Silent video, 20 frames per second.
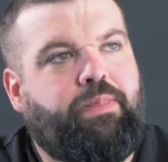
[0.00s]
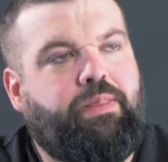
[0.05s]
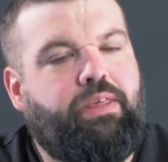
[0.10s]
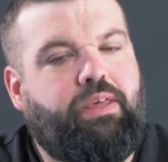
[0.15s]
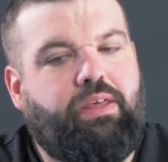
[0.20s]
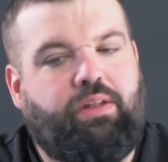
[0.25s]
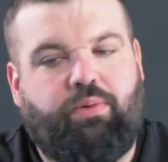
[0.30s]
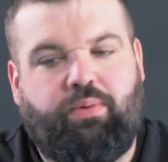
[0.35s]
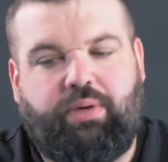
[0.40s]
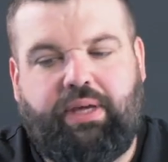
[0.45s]

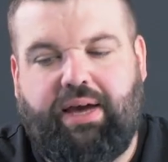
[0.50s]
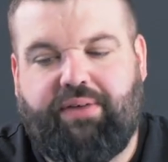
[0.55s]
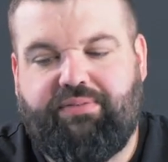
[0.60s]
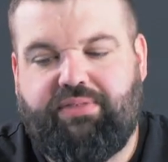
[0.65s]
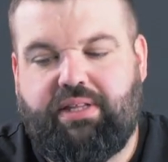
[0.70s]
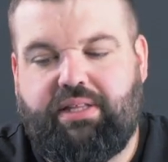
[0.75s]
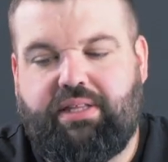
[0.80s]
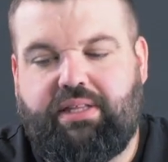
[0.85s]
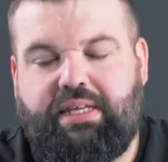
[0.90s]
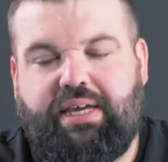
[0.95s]
you know, you have
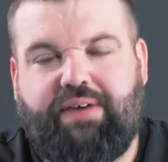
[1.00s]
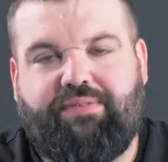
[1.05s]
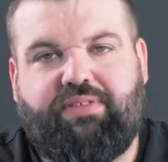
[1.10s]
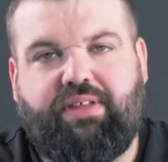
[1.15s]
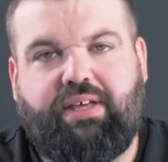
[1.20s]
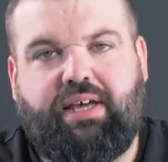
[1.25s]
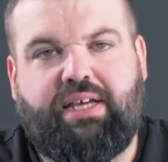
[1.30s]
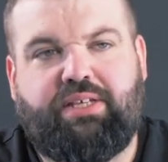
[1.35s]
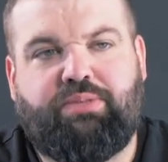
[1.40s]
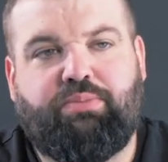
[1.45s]
to, you have
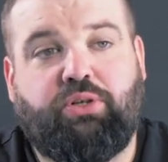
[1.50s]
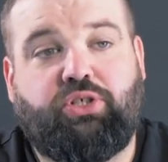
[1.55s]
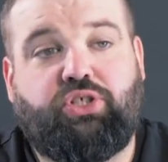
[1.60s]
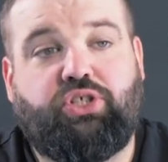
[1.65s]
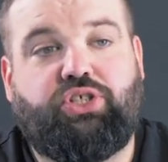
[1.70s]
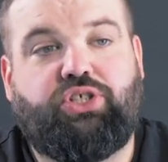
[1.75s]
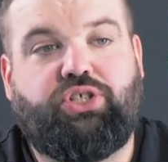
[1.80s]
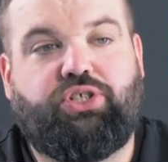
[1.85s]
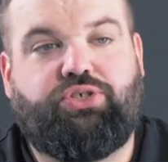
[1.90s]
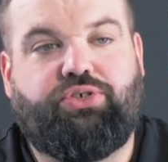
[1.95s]
to, as much
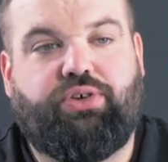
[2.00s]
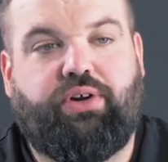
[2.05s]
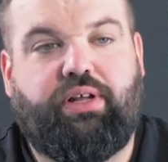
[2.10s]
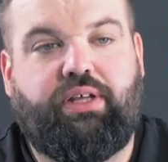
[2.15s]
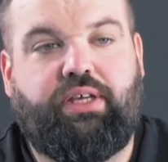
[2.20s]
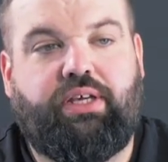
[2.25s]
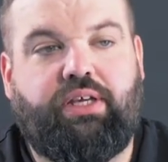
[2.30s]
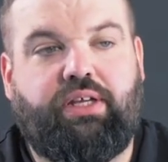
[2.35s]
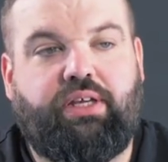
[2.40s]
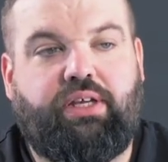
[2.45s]
as you
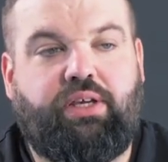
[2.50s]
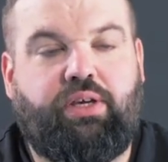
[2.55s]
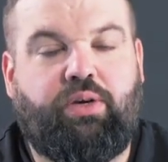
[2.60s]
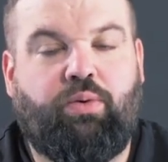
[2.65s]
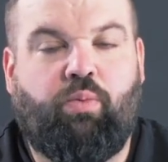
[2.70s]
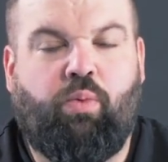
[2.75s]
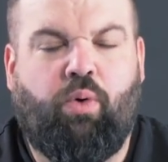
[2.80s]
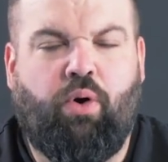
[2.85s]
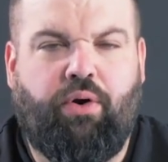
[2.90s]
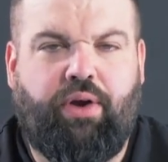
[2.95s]
you,
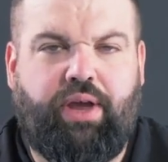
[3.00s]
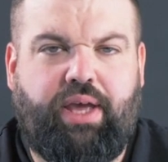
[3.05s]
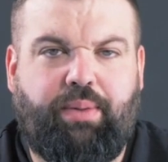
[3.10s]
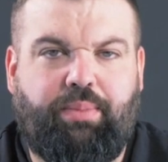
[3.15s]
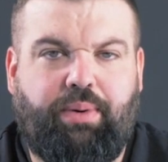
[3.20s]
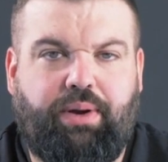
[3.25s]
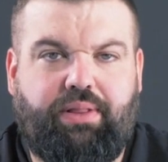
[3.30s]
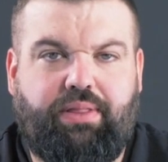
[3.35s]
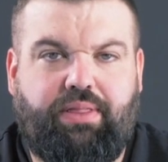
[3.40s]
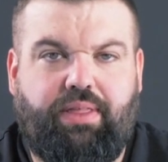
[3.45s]
you worry
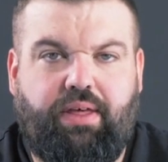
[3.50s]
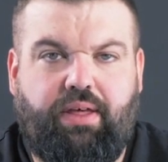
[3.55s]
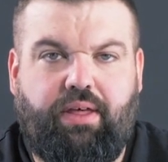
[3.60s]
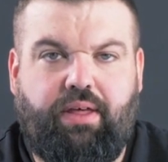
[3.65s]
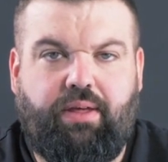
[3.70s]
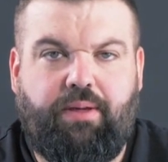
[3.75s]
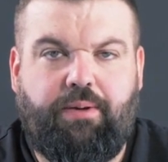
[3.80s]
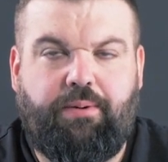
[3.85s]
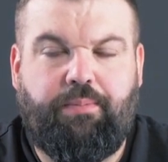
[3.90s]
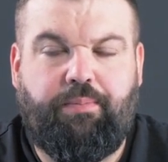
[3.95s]
about
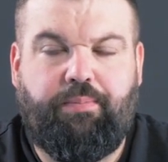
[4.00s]
the,